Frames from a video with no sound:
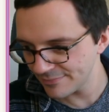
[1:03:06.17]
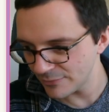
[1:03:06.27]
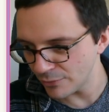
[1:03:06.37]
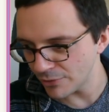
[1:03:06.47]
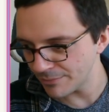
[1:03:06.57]

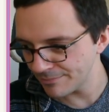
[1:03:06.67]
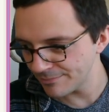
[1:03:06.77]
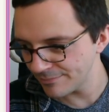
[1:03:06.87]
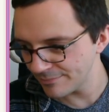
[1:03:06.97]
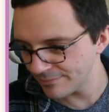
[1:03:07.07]
Or not.
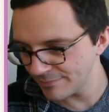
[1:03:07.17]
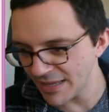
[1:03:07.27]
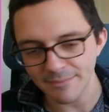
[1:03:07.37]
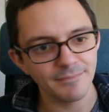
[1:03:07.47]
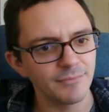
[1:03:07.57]
Yeah,
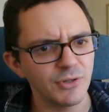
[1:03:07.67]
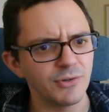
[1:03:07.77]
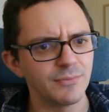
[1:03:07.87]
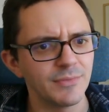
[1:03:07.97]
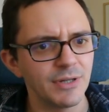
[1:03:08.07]
good.
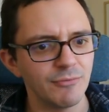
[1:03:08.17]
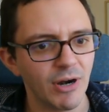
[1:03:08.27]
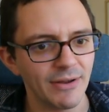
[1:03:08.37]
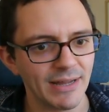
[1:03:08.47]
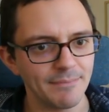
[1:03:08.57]

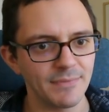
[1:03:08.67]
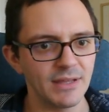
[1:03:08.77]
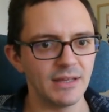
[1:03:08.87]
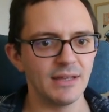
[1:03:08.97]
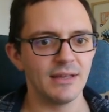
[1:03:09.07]
Right, okay.
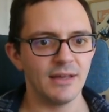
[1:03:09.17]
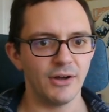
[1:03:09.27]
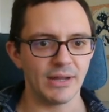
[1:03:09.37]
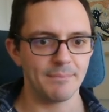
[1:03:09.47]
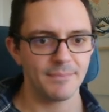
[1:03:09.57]

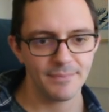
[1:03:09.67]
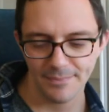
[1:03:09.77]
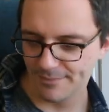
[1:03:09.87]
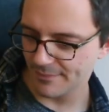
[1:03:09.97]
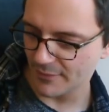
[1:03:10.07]
I'm
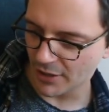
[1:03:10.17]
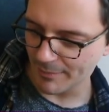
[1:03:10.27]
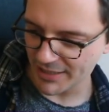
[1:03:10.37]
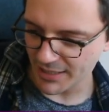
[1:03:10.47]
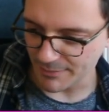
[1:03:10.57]
gonna
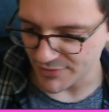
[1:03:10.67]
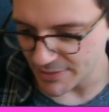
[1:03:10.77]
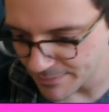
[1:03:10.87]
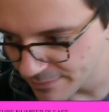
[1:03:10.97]
make a cup of tea